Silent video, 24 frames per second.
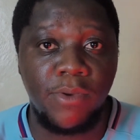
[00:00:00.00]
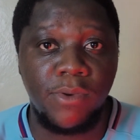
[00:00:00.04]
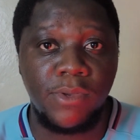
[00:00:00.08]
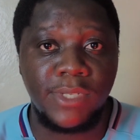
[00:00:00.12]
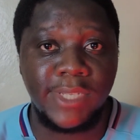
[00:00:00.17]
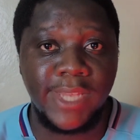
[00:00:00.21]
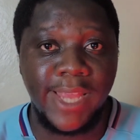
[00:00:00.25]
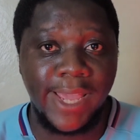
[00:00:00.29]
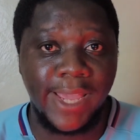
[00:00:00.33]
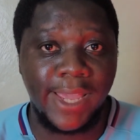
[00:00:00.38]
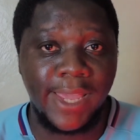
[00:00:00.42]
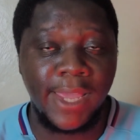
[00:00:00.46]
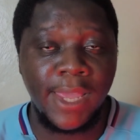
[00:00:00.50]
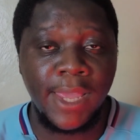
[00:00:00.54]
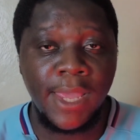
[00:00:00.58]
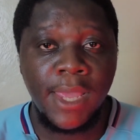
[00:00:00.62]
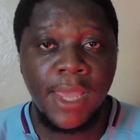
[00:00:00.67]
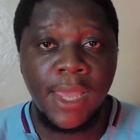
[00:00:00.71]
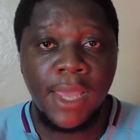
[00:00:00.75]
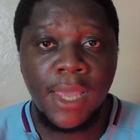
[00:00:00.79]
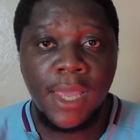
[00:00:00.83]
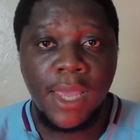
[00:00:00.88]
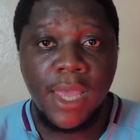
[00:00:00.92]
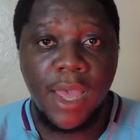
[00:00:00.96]
There was like
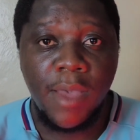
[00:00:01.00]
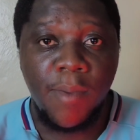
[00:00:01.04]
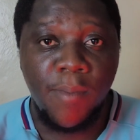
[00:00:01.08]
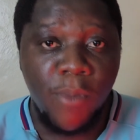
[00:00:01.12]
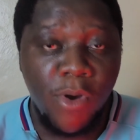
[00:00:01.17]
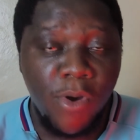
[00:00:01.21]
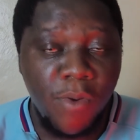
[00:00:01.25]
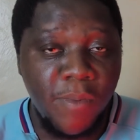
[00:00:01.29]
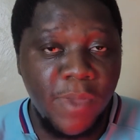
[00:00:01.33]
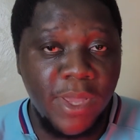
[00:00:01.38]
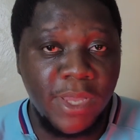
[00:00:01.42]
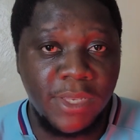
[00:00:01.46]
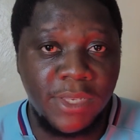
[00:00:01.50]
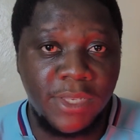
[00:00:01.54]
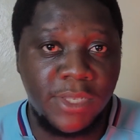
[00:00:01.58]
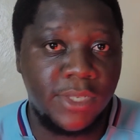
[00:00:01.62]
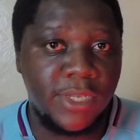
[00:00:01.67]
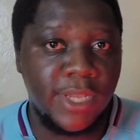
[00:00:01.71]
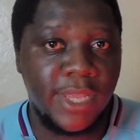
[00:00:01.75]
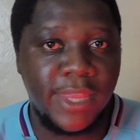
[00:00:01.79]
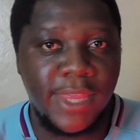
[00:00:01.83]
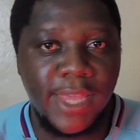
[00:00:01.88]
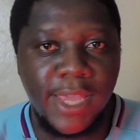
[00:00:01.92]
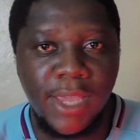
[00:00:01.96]
a
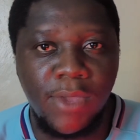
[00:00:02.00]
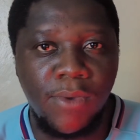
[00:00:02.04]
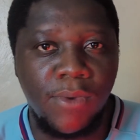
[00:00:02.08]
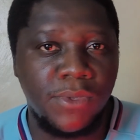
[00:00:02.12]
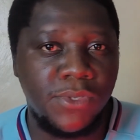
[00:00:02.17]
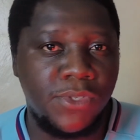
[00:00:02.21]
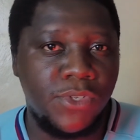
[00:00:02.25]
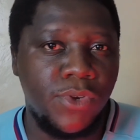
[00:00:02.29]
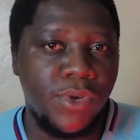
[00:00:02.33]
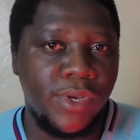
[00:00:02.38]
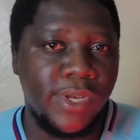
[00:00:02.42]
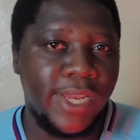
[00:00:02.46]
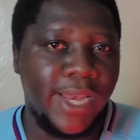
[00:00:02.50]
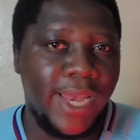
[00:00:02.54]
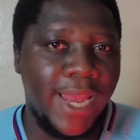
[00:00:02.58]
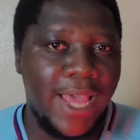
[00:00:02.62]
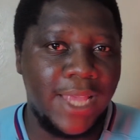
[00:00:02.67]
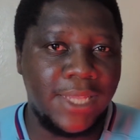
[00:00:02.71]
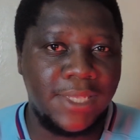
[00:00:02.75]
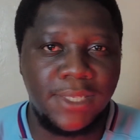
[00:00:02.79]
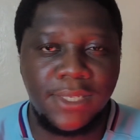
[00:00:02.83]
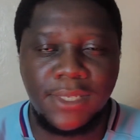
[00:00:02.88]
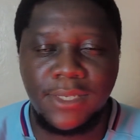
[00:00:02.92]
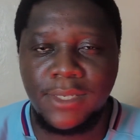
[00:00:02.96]
moment, I think it was during the
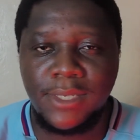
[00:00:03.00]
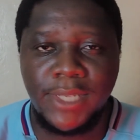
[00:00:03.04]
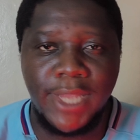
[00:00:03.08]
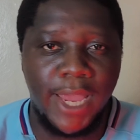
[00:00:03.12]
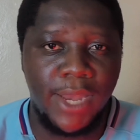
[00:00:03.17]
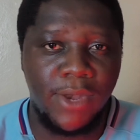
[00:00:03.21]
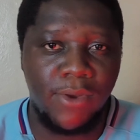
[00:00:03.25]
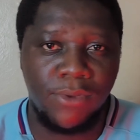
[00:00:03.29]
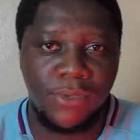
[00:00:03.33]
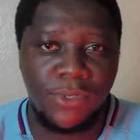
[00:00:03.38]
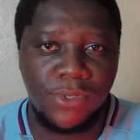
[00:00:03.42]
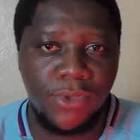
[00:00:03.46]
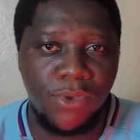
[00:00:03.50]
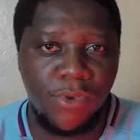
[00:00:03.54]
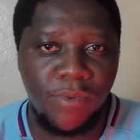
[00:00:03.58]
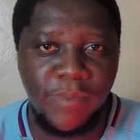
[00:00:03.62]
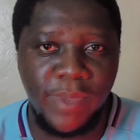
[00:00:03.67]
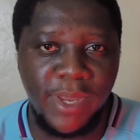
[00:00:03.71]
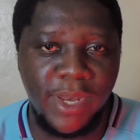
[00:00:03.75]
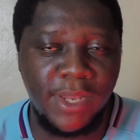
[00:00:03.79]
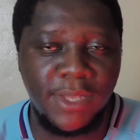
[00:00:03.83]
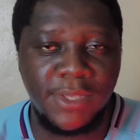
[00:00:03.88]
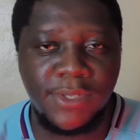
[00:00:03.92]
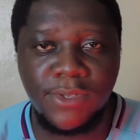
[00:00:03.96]
last 10 or so
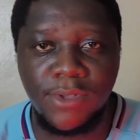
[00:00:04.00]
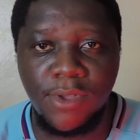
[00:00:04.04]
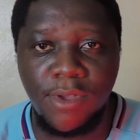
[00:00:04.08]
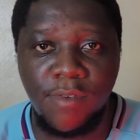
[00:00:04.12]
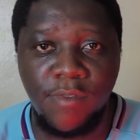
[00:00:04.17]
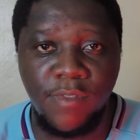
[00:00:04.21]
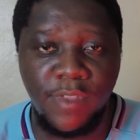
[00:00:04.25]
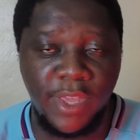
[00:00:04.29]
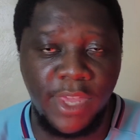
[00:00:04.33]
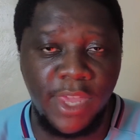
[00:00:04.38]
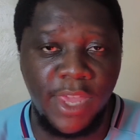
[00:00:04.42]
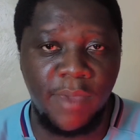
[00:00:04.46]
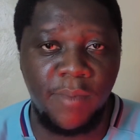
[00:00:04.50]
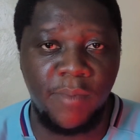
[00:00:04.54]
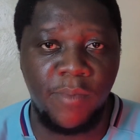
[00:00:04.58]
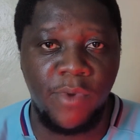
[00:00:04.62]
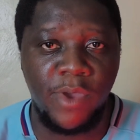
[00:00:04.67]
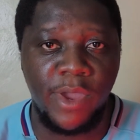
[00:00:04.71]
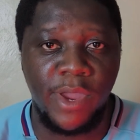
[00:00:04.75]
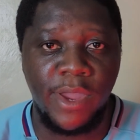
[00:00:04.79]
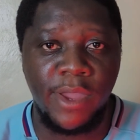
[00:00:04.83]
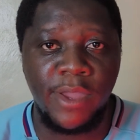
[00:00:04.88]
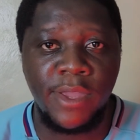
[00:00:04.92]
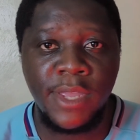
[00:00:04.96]
minutes of the game,
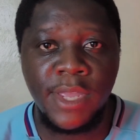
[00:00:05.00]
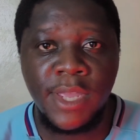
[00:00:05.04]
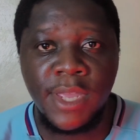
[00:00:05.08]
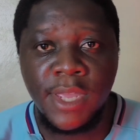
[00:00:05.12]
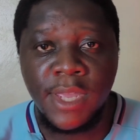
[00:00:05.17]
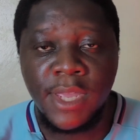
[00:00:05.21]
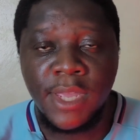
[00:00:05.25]
where